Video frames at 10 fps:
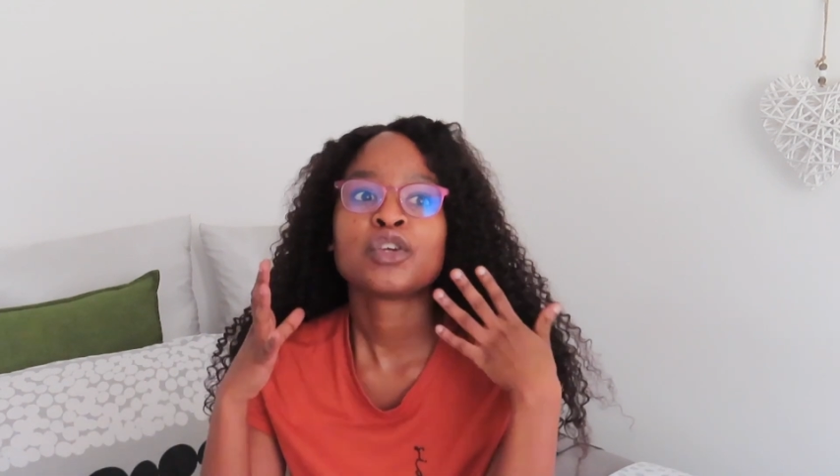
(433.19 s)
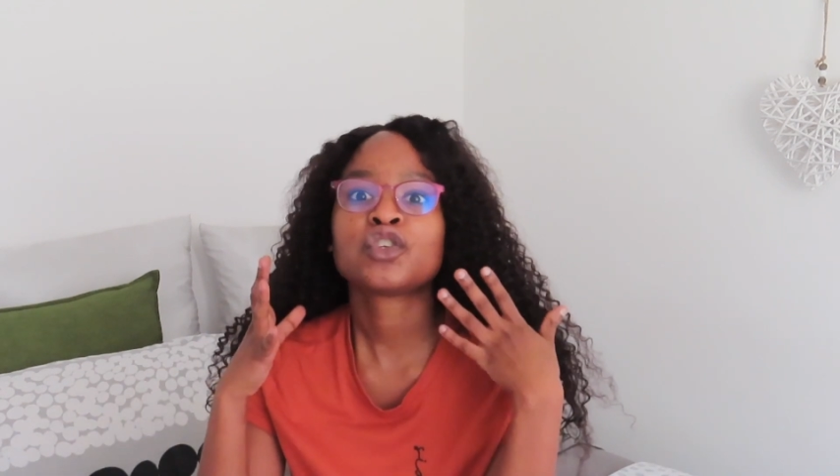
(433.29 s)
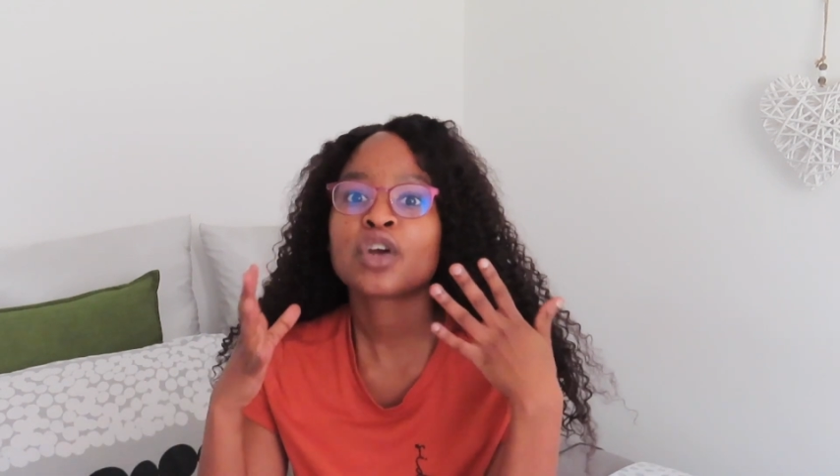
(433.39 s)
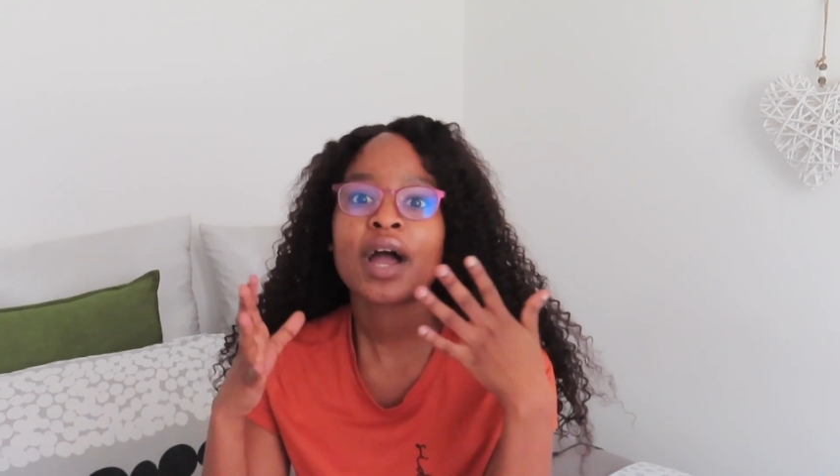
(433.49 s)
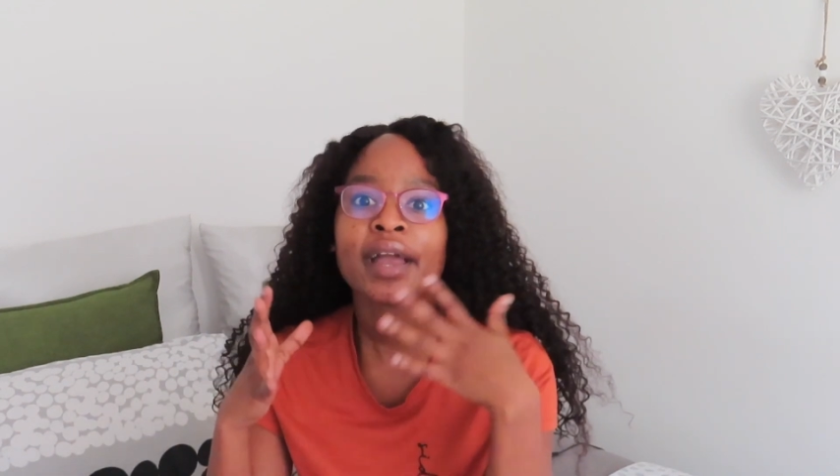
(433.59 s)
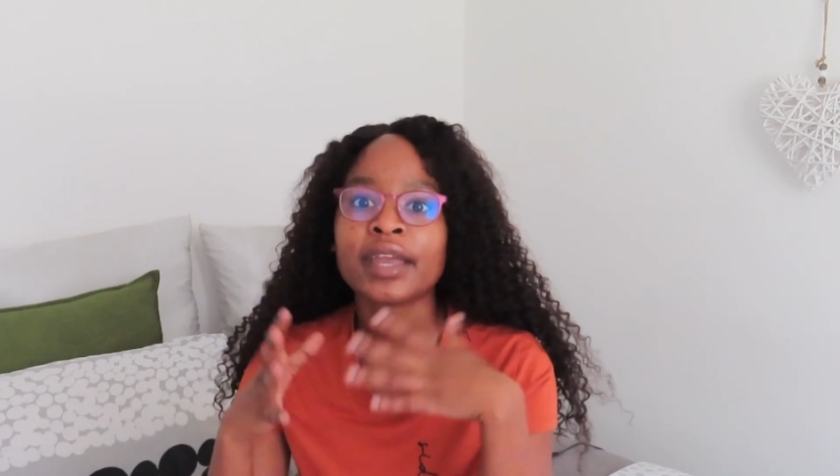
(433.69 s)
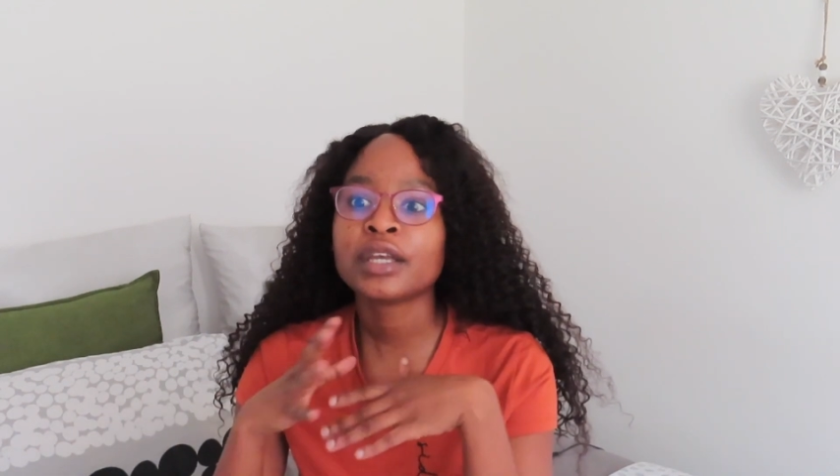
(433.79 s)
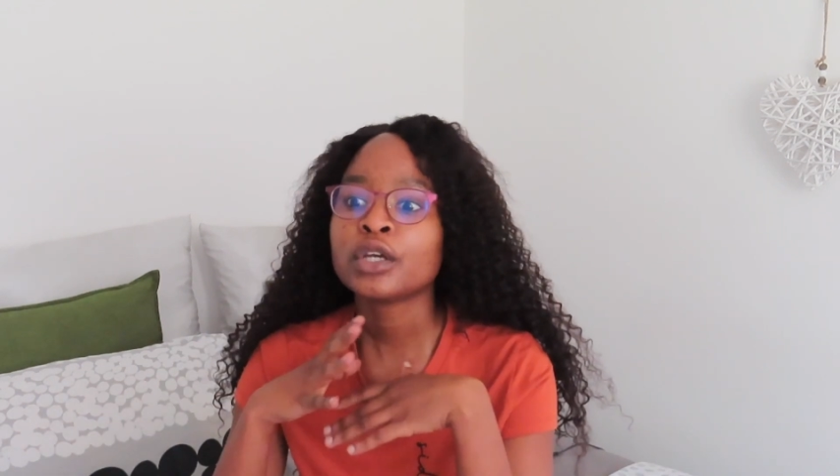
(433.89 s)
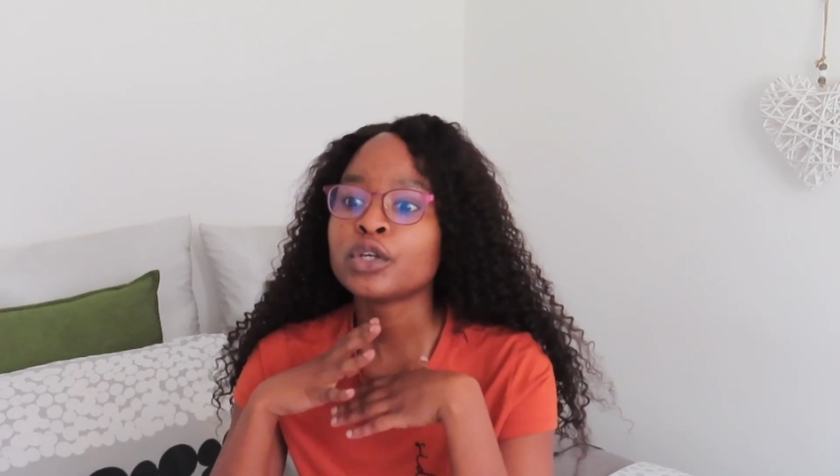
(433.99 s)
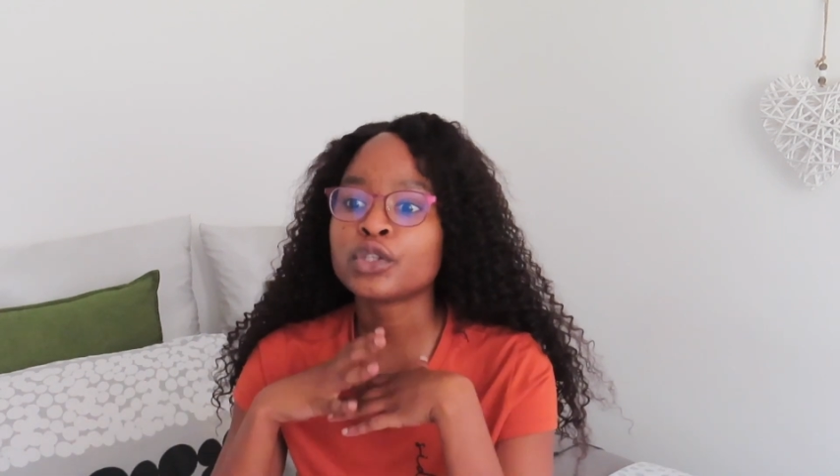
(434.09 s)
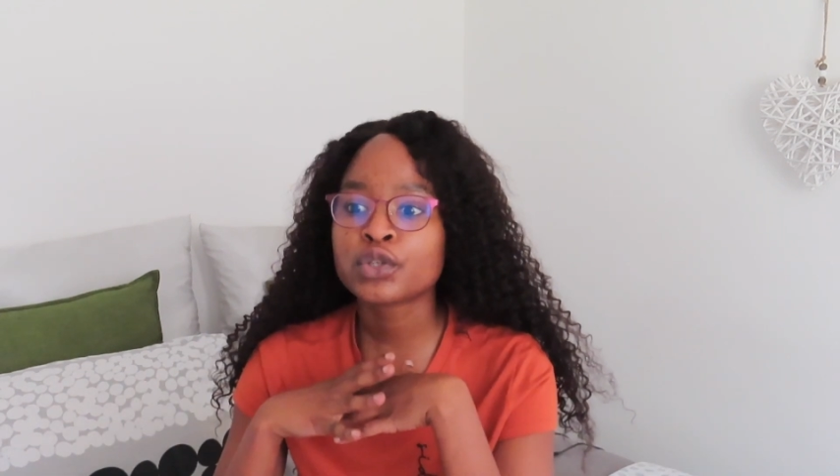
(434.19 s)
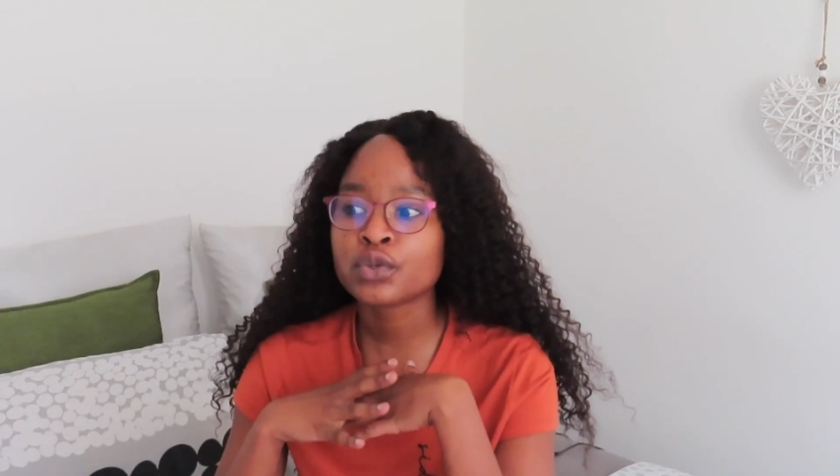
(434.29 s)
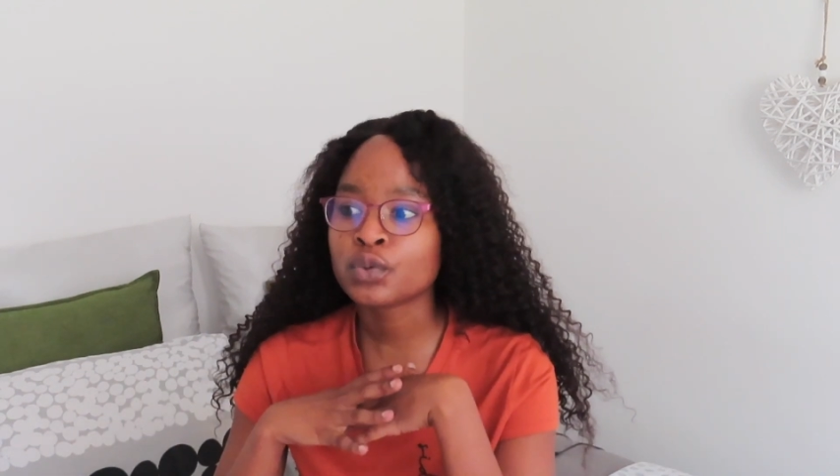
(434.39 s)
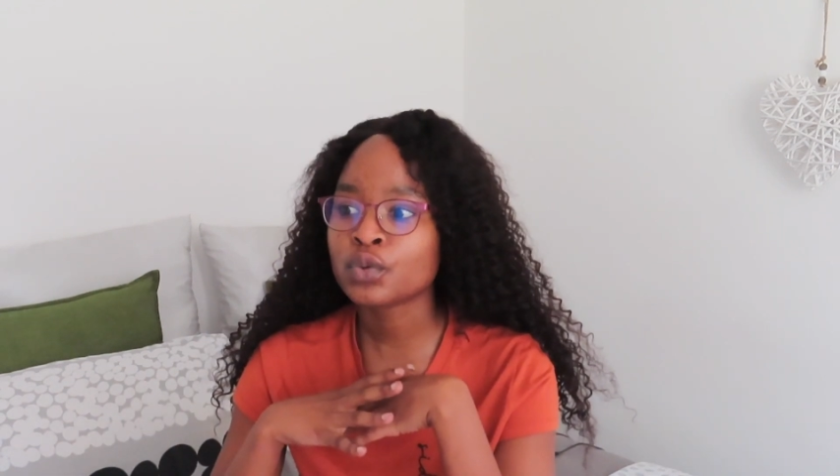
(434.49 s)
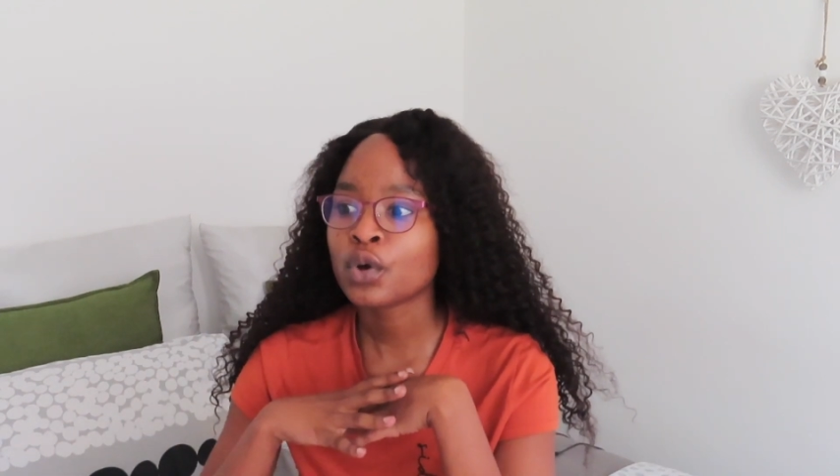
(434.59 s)
try
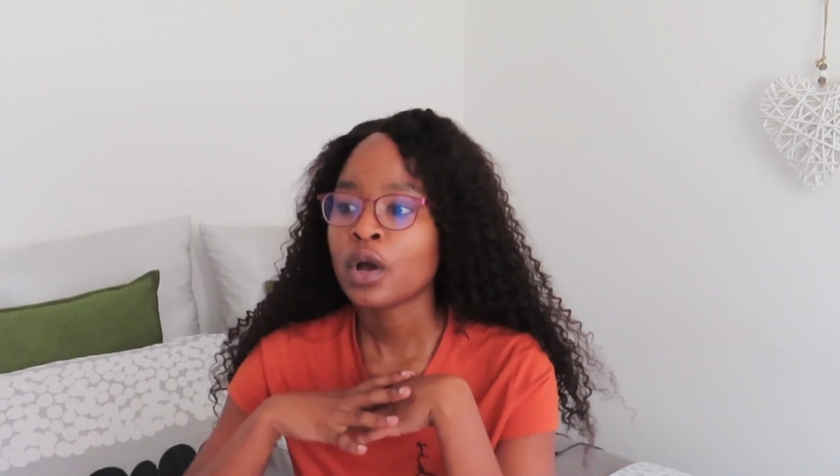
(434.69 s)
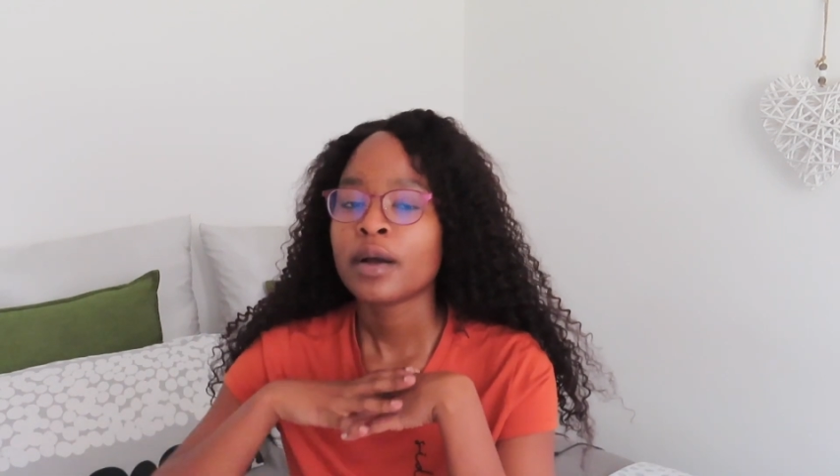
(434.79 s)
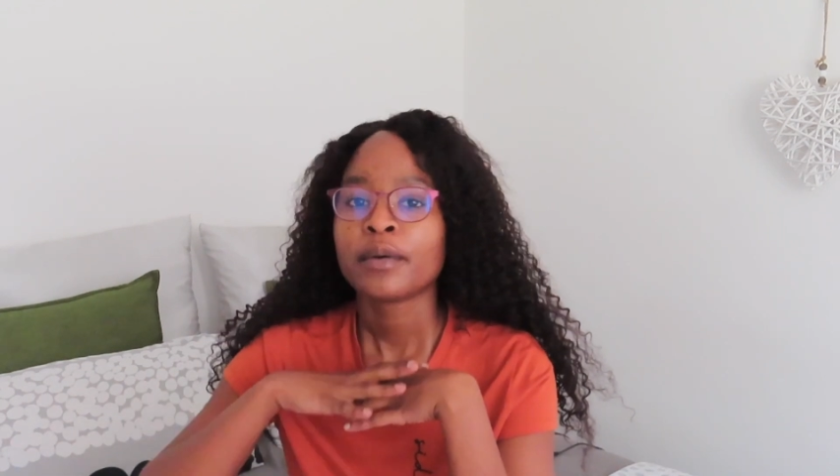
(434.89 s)
to